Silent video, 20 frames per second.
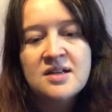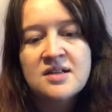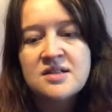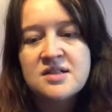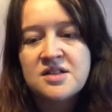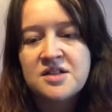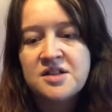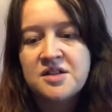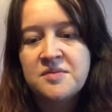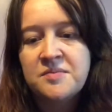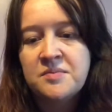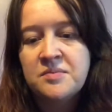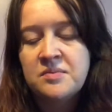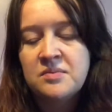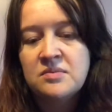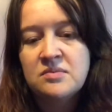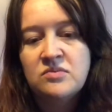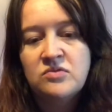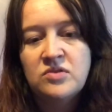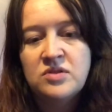
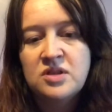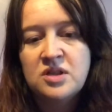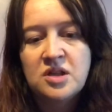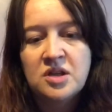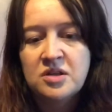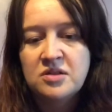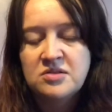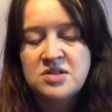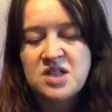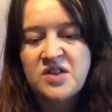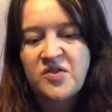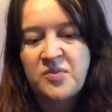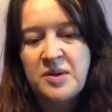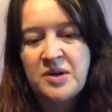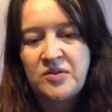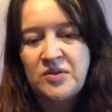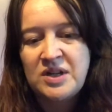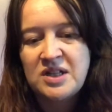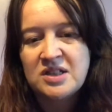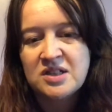some, you know, stuff
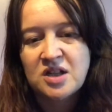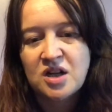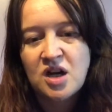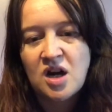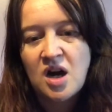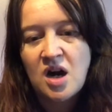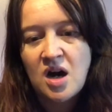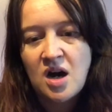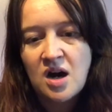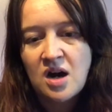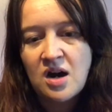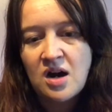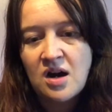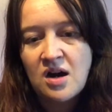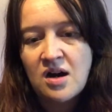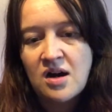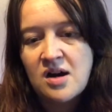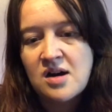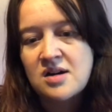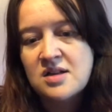about reading the
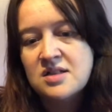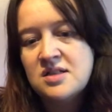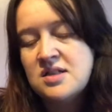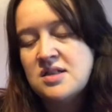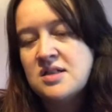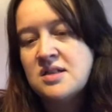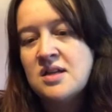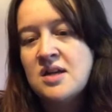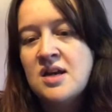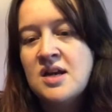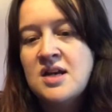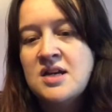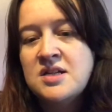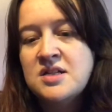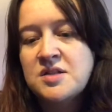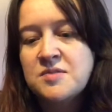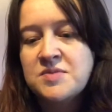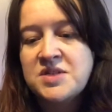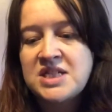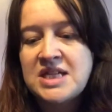cards,
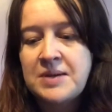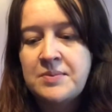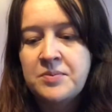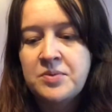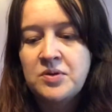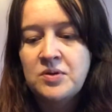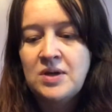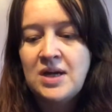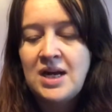some sample